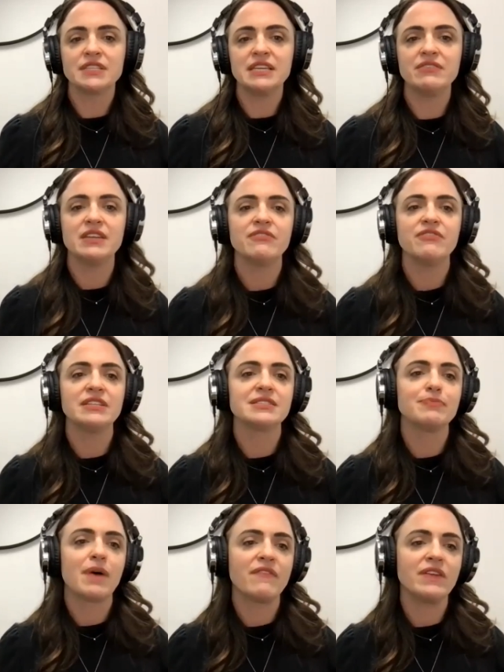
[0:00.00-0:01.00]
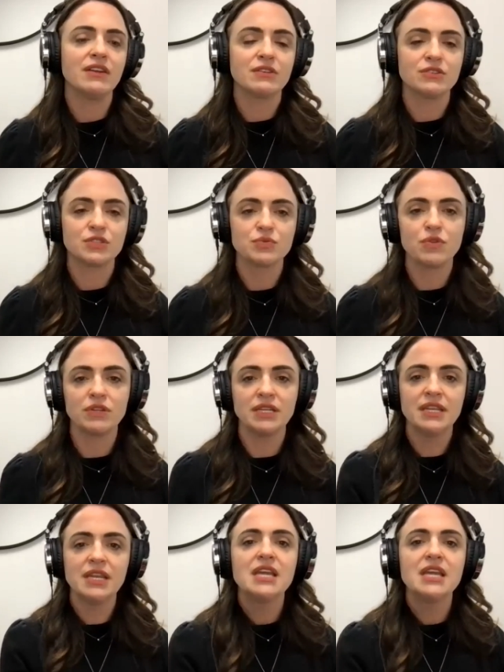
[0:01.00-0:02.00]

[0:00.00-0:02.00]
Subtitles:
Even if it's puffy or swollen,